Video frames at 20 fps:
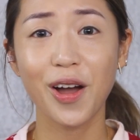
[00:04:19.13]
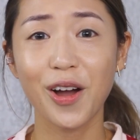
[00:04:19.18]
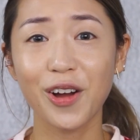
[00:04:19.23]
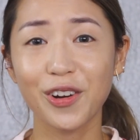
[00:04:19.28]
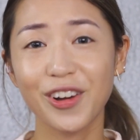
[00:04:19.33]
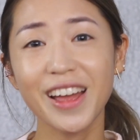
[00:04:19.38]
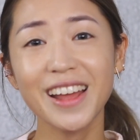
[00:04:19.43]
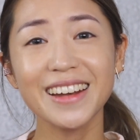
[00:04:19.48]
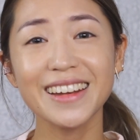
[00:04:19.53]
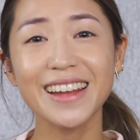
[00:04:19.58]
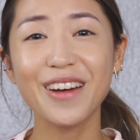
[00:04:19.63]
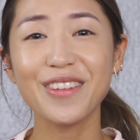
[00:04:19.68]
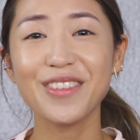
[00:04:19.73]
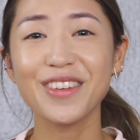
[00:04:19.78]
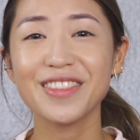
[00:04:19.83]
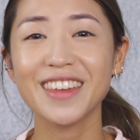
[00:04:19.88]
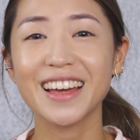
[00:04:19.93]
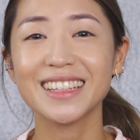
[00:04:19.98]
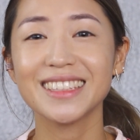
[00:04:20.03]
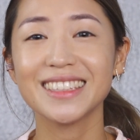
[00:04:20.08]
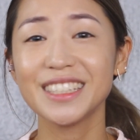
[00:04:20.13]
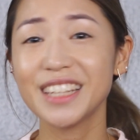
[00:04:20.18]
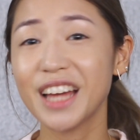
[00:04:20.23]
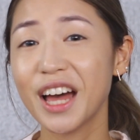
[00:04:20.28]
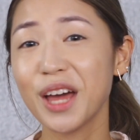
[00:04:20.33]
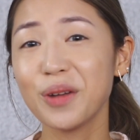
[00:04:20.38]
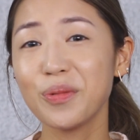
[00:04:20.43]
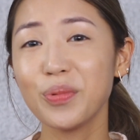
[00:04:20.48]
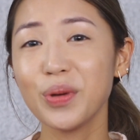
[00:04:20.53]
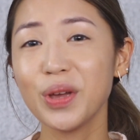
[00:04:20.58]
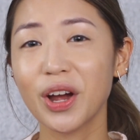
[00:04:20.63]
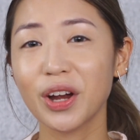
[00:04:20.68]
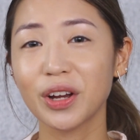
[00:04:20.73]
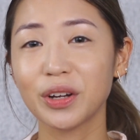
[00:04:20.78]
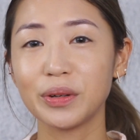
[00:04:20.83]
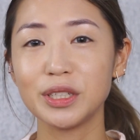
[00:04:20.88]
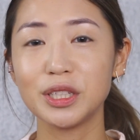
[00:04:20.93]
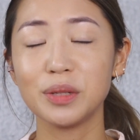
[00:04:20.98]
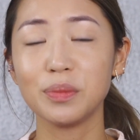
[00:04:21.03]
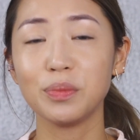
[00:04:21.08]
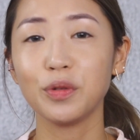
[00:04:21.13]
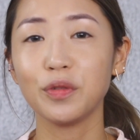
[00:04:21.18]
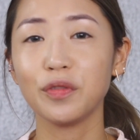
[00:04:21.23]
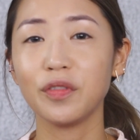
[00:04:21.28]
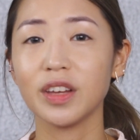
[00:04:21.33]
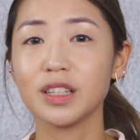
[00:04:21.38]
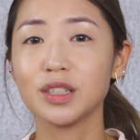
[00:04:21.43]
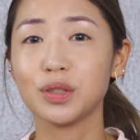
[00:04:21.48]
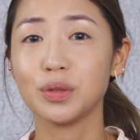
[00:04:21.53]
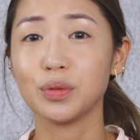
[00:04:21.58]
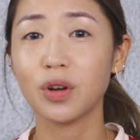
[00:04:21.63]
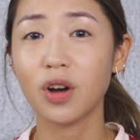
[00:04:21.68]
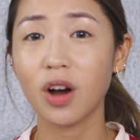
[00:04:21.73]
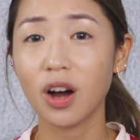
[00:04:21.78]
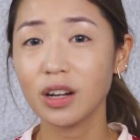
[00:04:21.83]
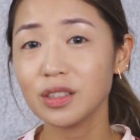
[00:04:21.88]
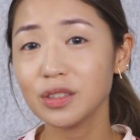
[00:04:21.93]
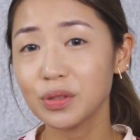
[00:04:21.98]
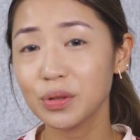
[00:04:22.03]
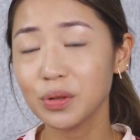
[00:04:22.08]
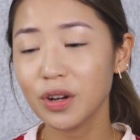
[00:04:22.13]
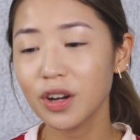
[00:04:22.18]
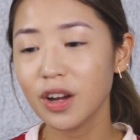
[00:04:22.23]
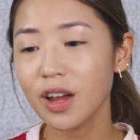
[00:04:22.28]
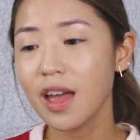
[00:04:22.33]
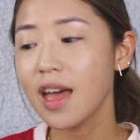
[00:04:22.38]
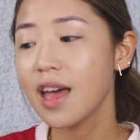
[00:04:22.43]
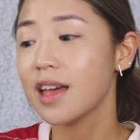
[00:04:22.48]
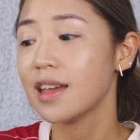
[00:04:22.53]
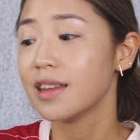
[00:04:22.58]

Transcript: Alright, now that that's done, we are going to move into contour.